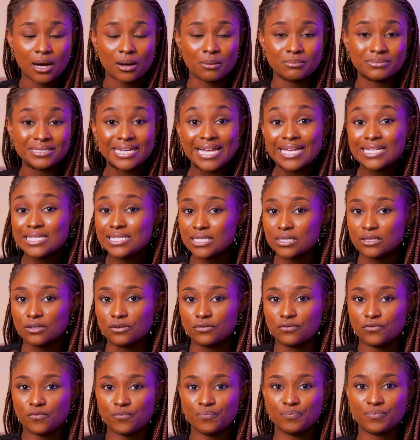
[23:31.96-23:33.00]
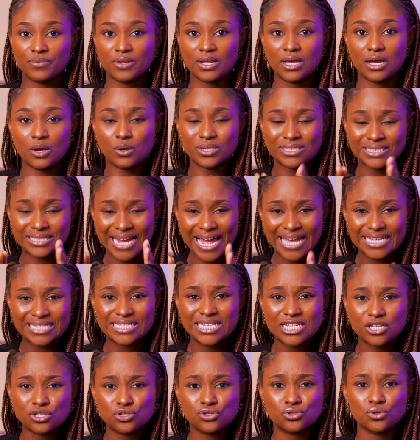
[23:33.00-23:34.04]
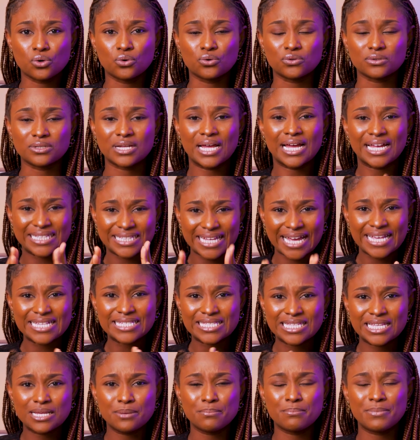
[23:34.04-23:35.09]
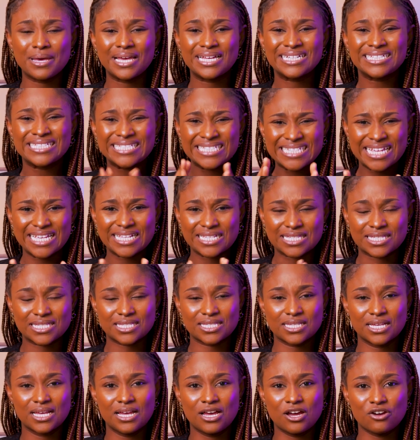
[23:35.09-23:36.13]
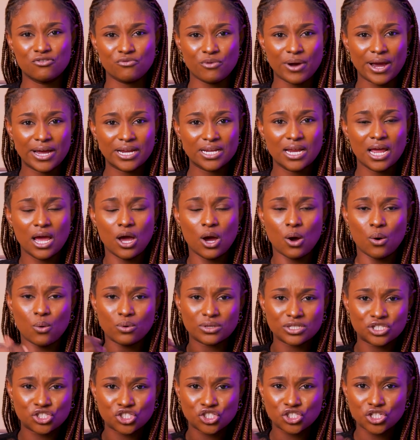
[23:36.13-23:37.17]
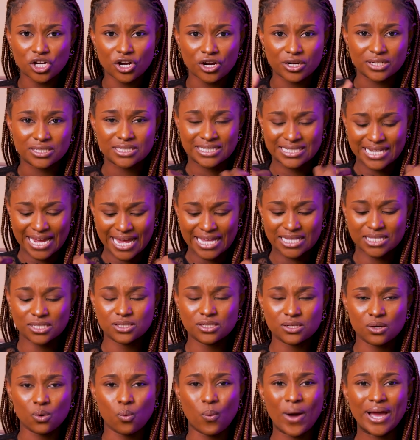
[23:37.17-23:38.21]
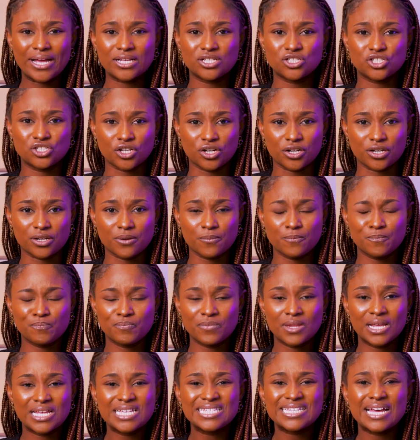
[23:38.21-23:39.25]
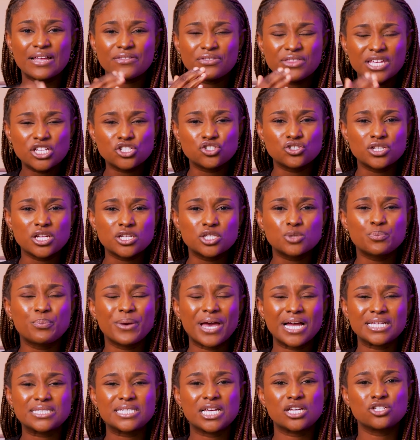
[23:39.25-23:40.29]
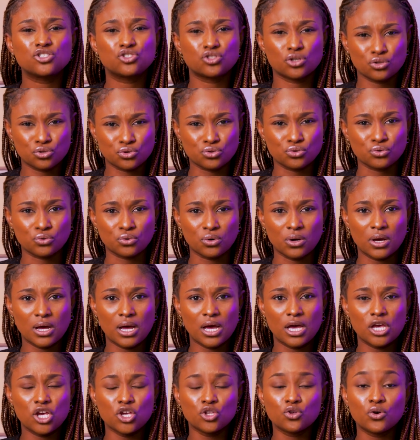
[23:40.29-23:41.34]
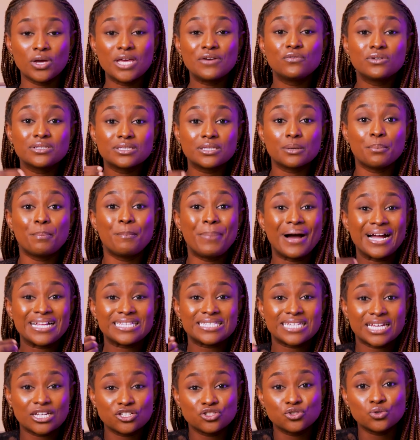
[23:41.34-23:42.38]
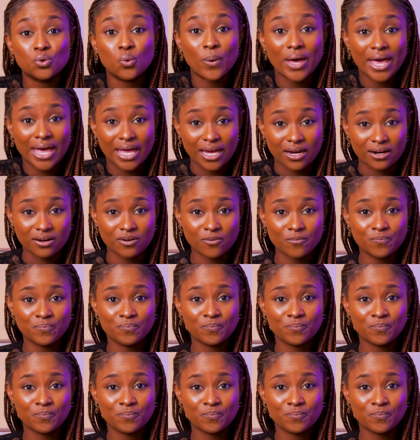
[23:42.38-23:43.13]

native, nicely sewn, nicely made, neat, right? Shirt, nice white shirt. These are things you need to pay attention to. You know, even the patterns you wear,